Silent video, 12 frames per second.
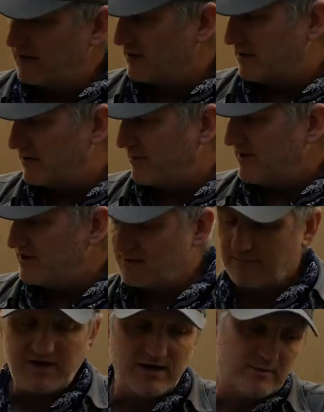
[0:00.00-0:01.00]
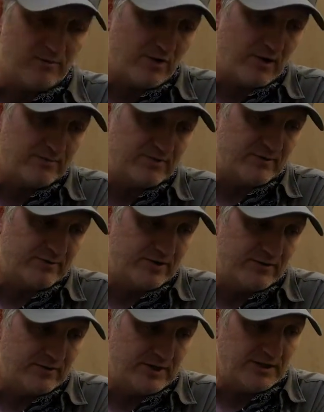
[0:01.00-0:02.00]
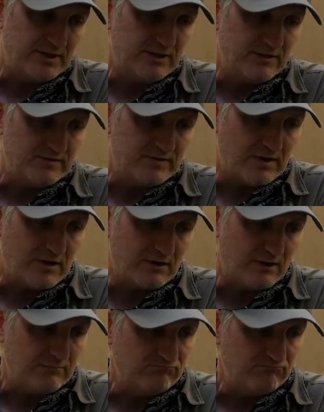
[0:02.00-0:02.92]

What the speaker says: there could be some kind of prompt up here that they need to log